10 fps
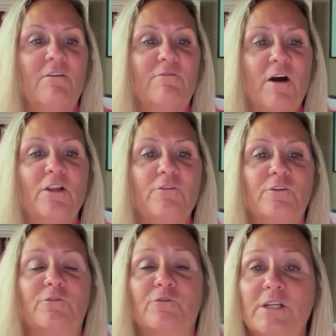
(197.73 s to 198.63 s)
Follow
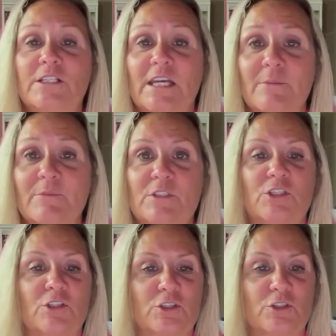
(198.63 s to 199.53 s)
for free tips
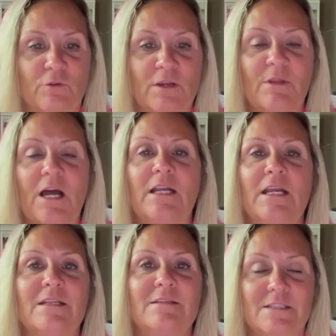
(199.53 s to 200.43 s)
to streamline
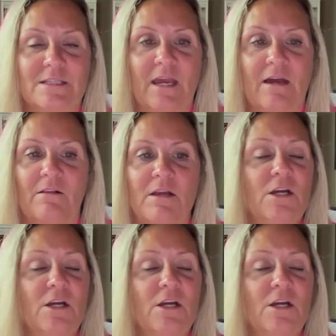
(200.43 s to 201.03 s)
and scale.